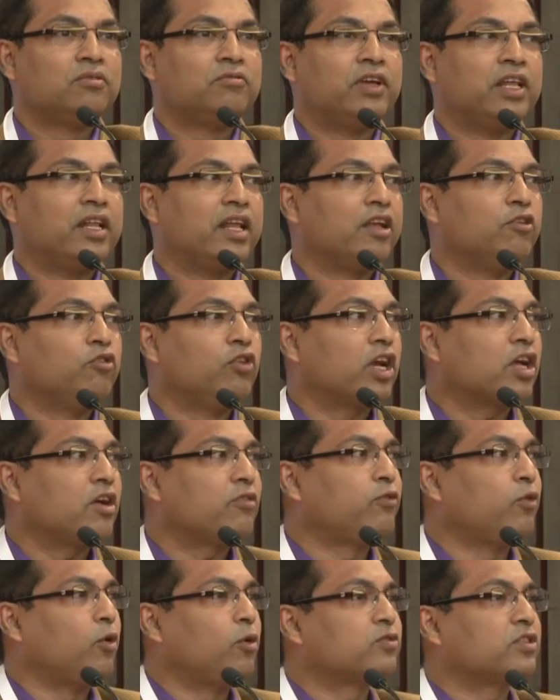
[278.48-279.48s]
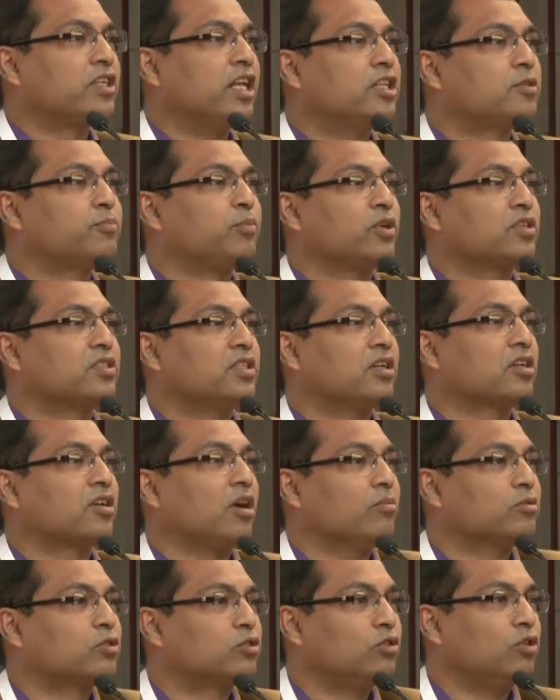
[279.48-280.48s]
when a Eureka Forbes salesperson
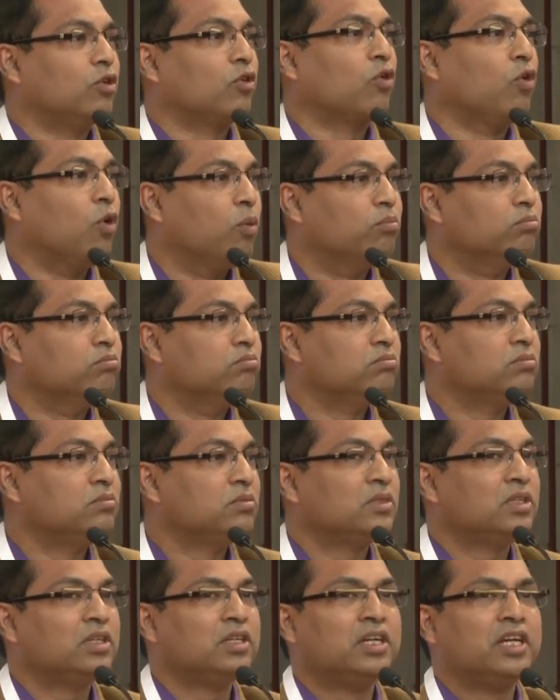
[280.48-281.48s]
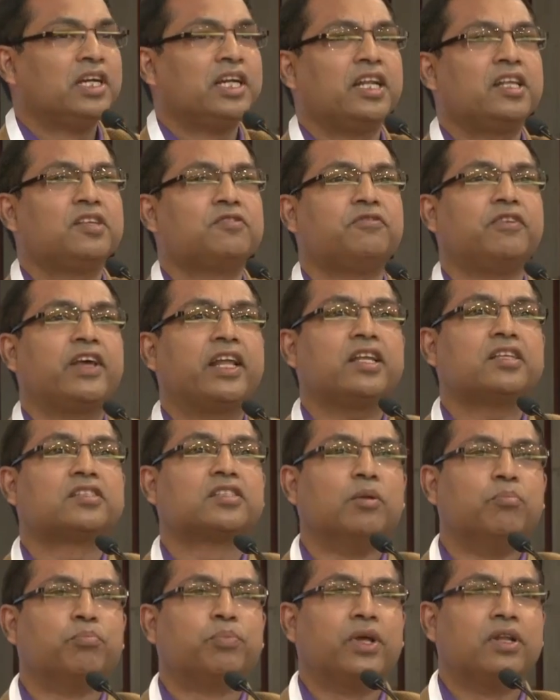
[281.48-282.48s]
comes to your home. It is very
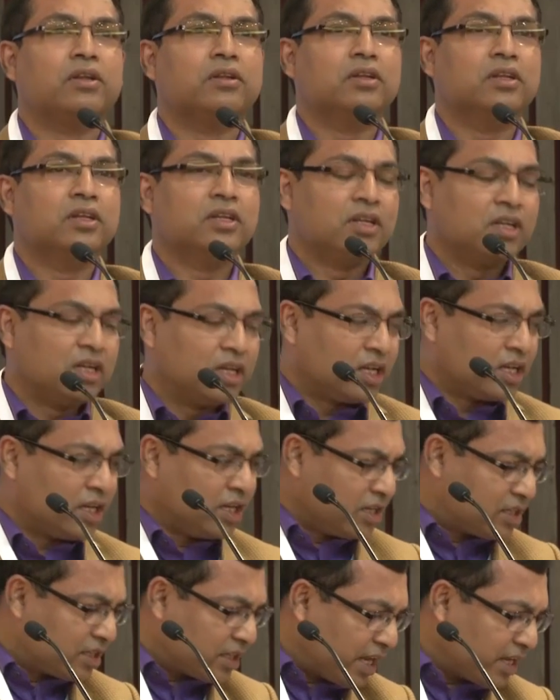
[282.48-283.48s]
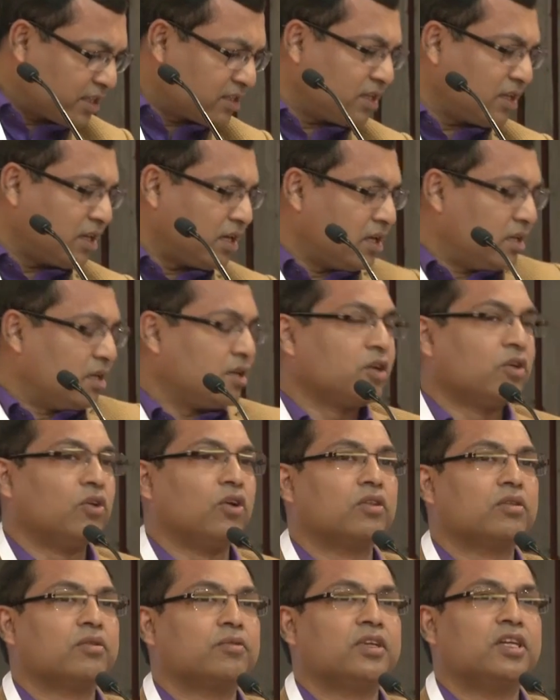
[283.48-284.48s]
simple. He takes the, you
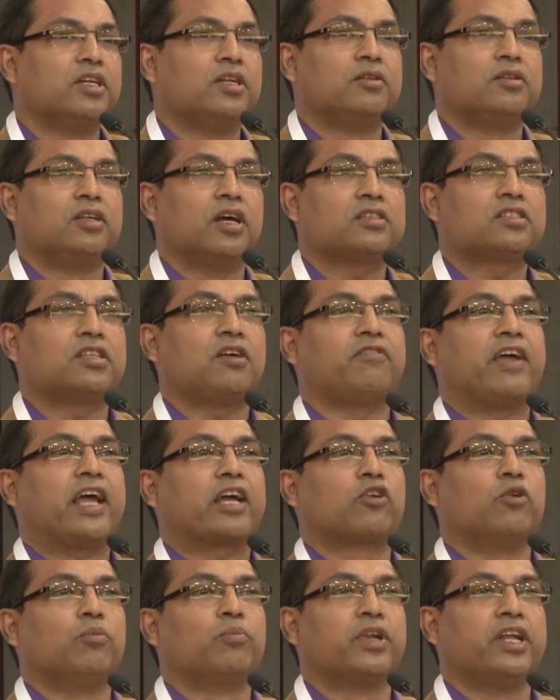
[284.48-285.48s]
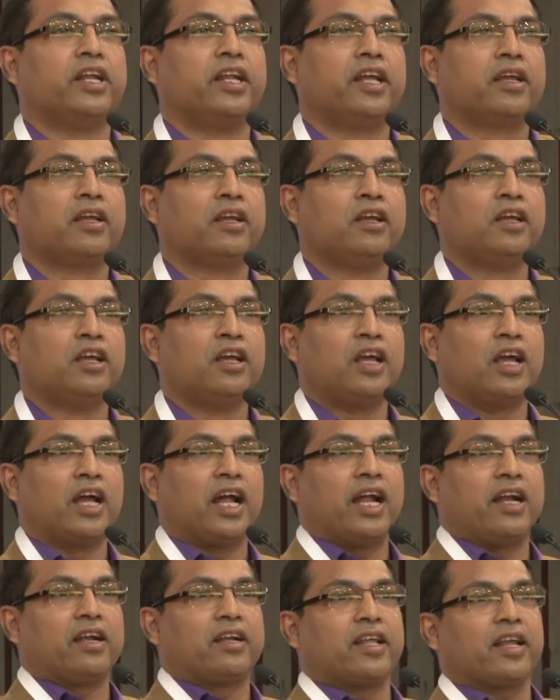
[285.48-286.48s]
know, he does the vacuum cleaning
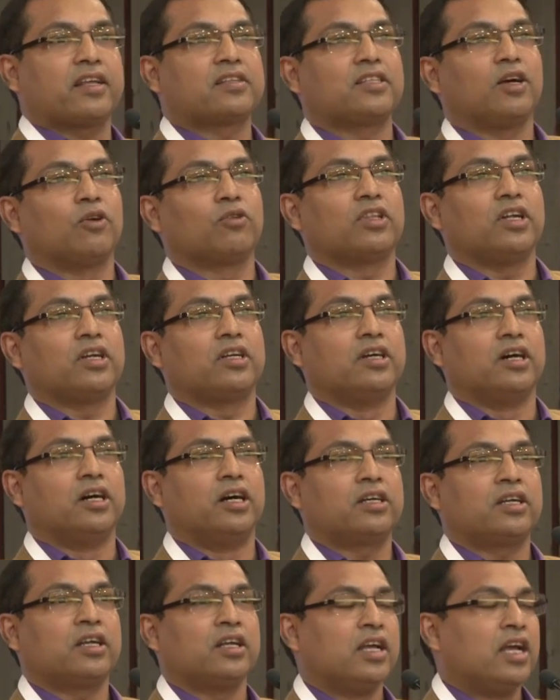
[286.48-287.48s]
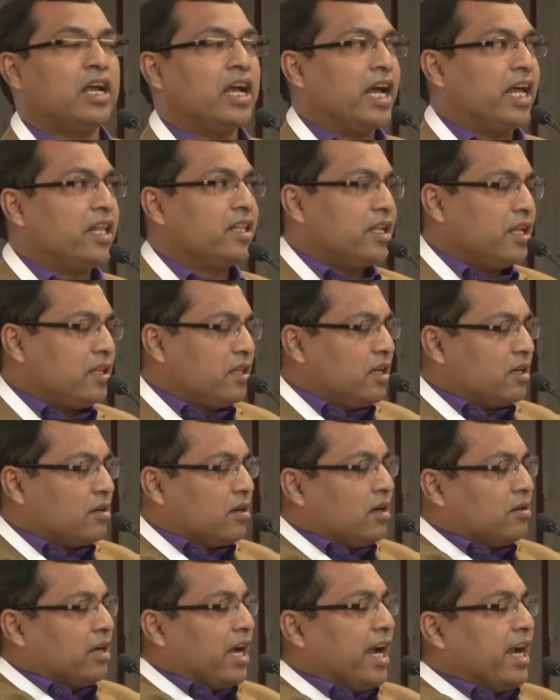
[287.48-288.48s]
and takes out the dirt and then
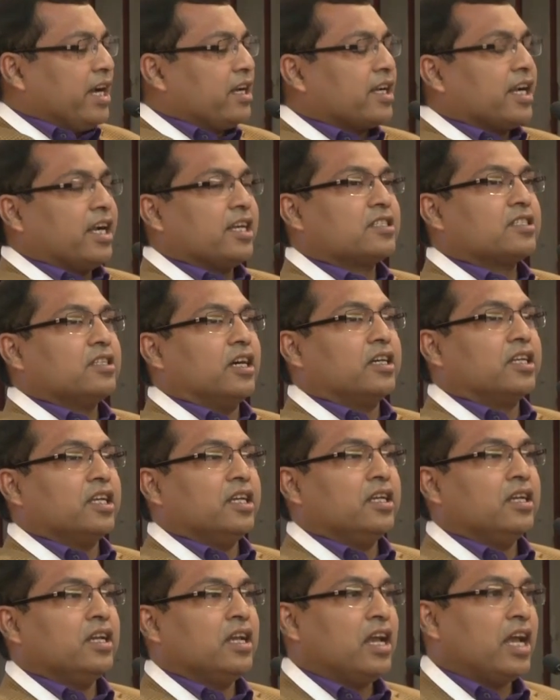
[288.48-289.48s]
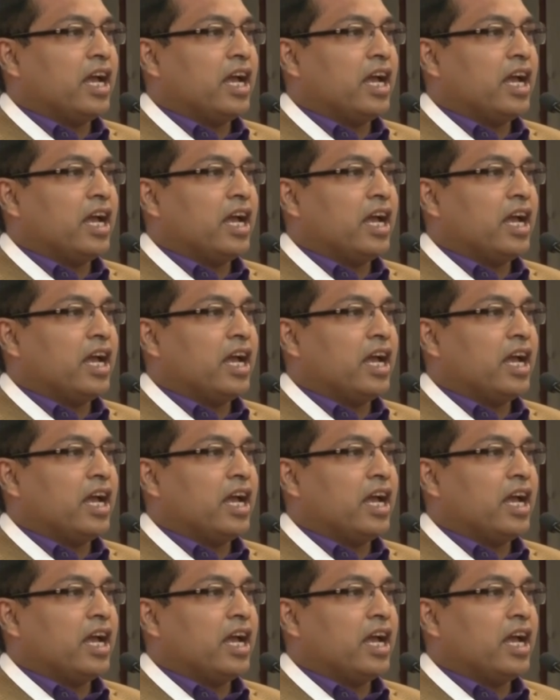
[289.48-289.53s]
the hand gets dirty